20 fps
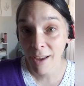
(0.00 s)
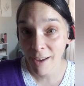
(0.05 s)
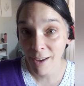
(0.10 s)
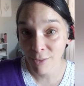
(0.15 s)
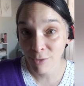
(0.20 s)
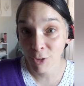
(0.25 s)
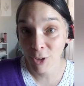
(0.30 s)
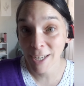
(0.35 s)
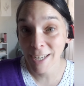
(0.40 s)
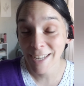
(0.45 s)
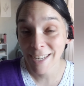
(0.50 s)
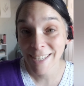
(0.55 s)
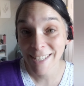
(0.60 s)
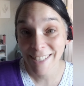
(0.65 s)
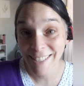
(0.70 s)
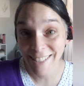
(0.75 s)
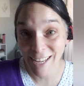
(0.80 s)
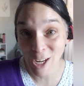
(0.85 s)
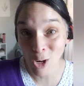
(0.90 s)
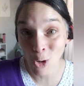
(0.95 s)
every
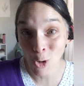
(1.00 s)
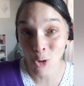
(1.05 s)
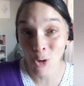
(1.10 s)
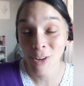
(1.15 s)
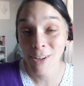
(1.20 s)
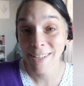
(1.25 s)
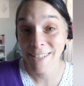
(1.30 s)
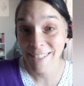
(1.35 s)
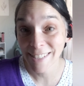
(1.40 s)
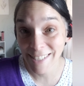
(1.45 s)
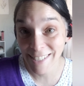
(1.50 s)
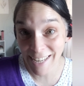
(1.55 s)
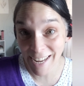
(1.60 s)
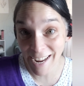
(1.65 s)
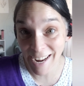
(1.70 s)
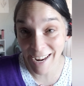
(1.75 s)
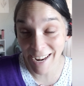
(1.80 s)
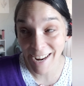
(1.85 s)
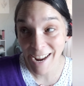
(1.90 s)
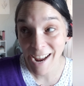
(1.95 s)
single
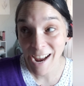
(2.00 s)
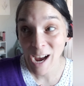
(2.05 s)
day.